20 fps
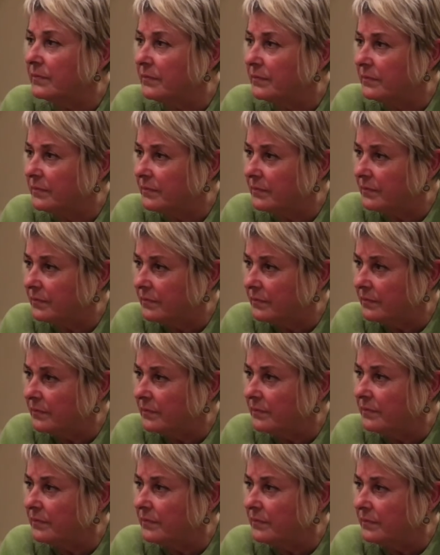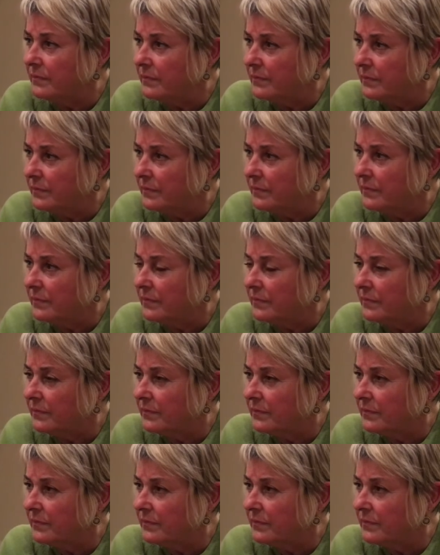
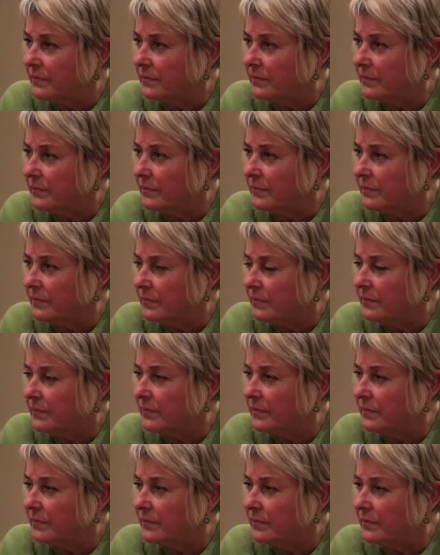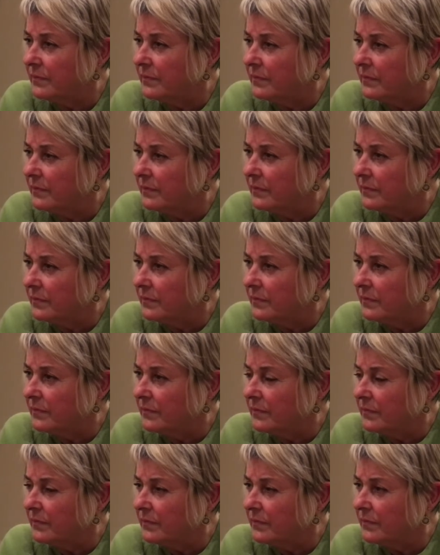
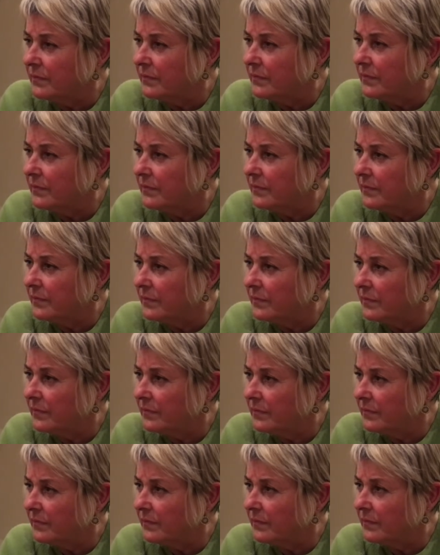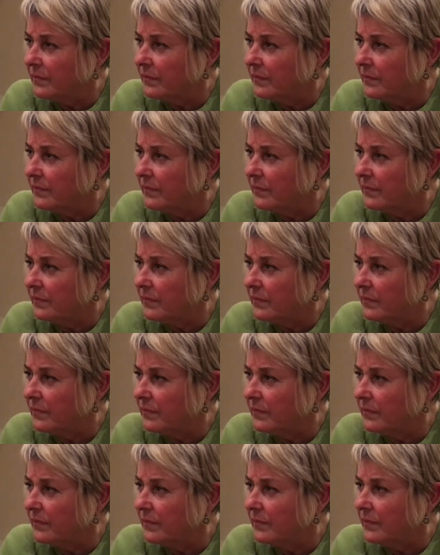
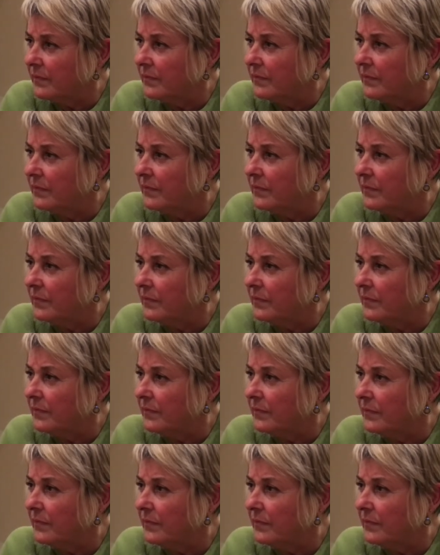(not speaking)